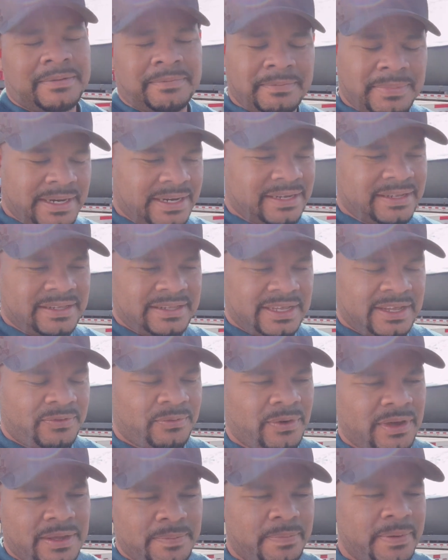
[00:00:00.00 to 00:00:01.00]
But that's
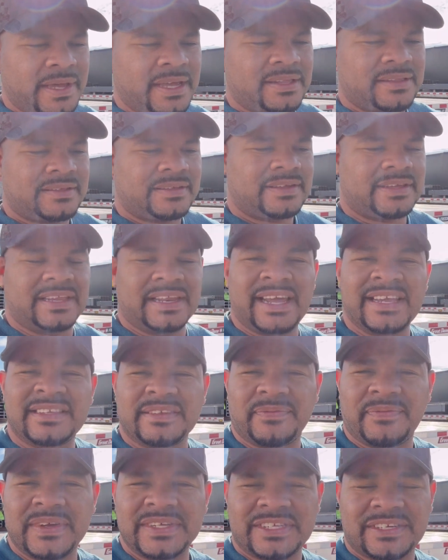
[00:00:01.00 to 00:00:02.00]
what he picked. He liked
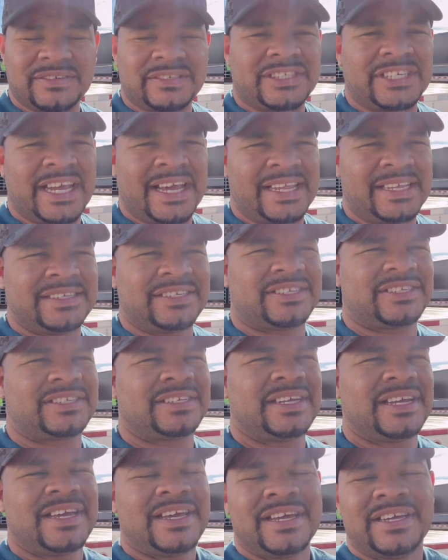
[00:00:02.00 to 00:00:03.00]
the physical challenge.
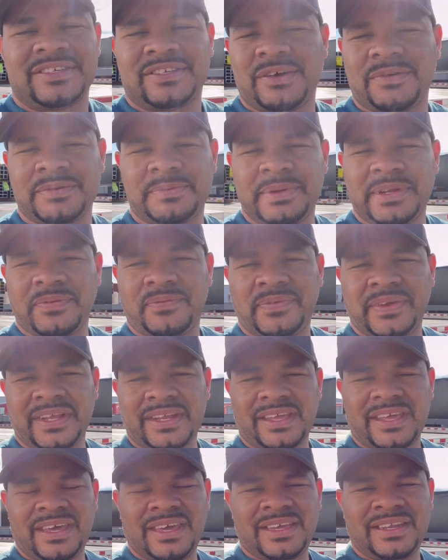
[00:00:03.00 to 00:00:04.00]
He's always been a
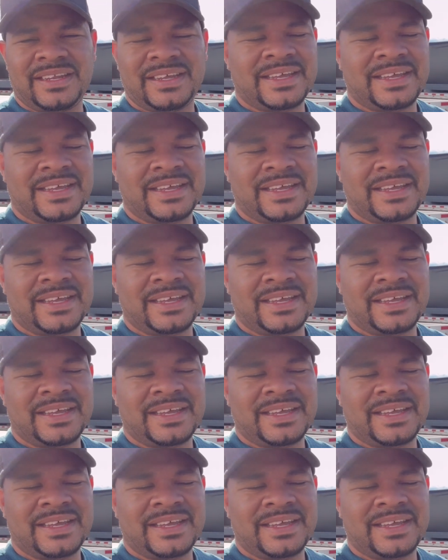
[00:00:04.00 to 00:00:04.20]
fit kid.